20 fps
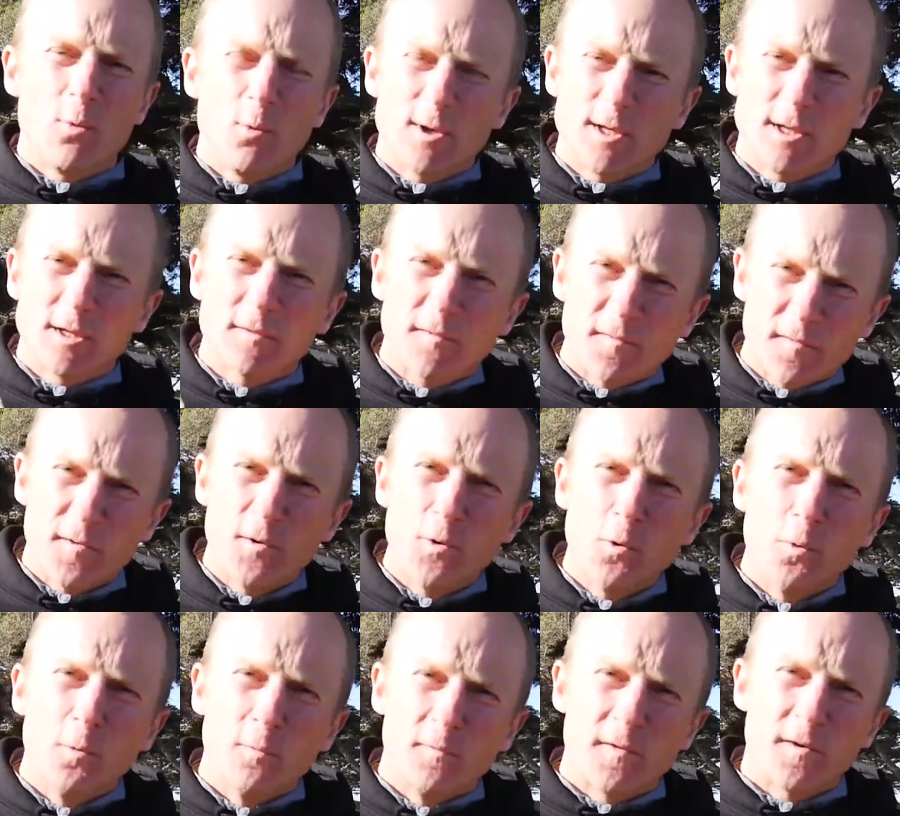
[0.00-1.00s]
which is
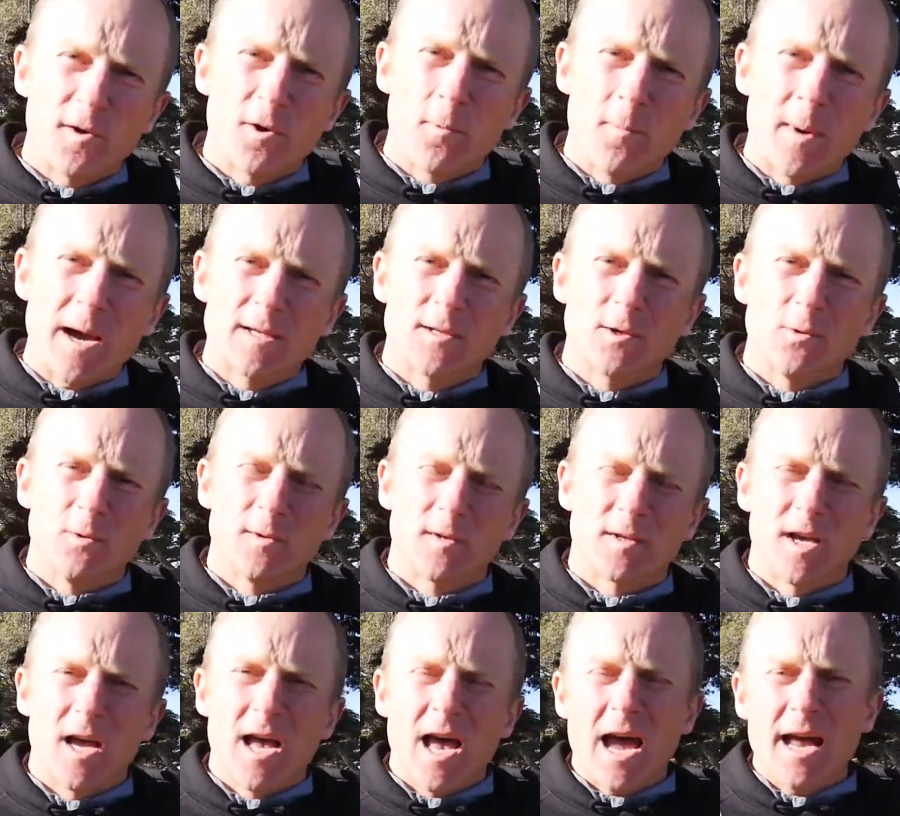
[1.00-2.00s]
fuel for your muscles
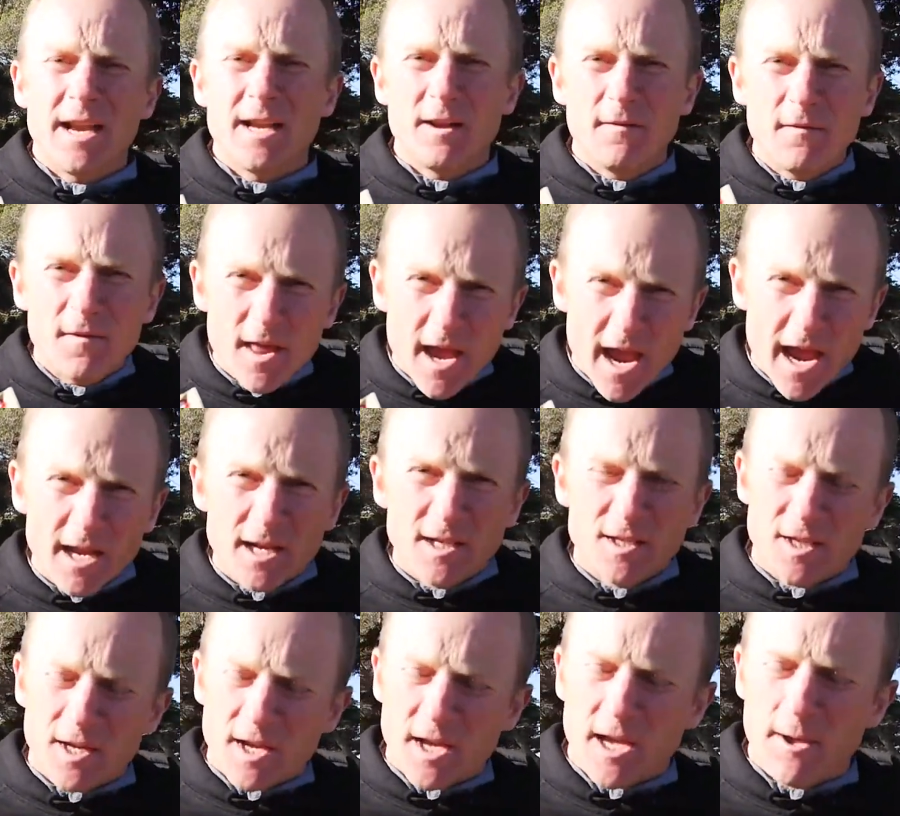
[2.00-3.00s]
to give you the
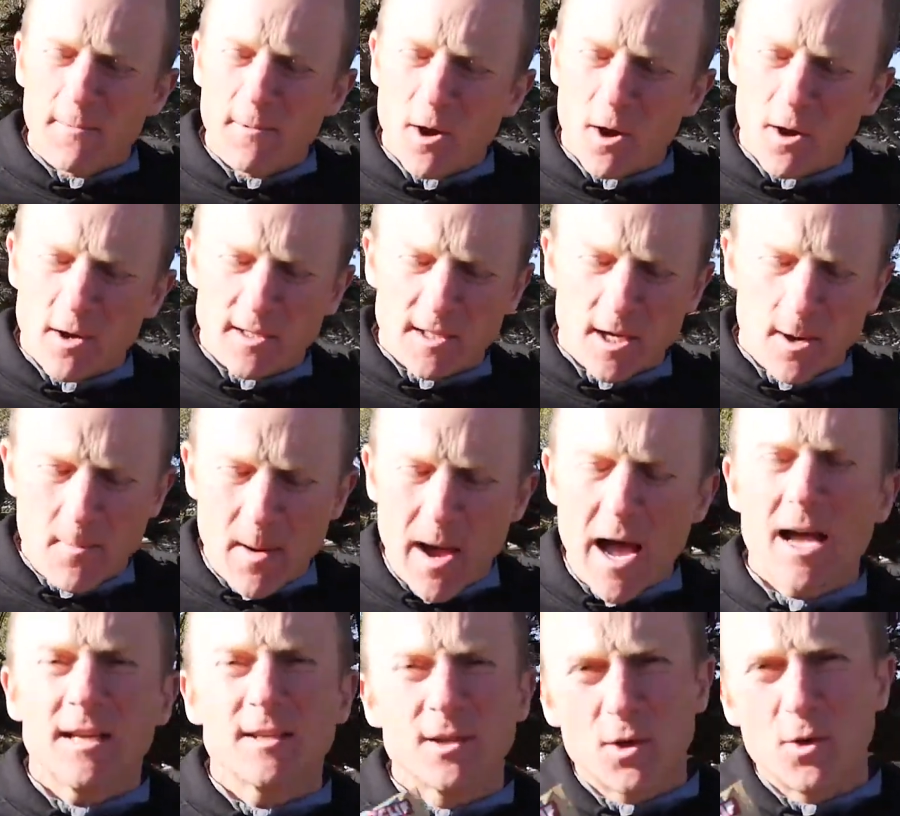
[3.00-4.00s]
energy to keep going. So
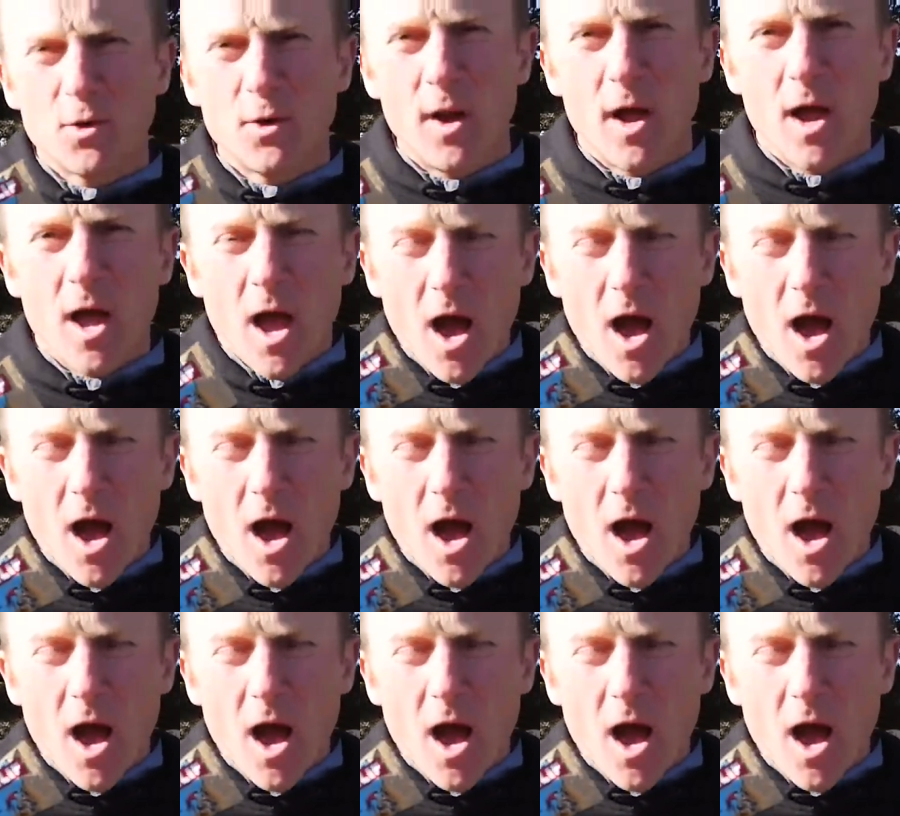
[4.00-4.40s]
bars are good.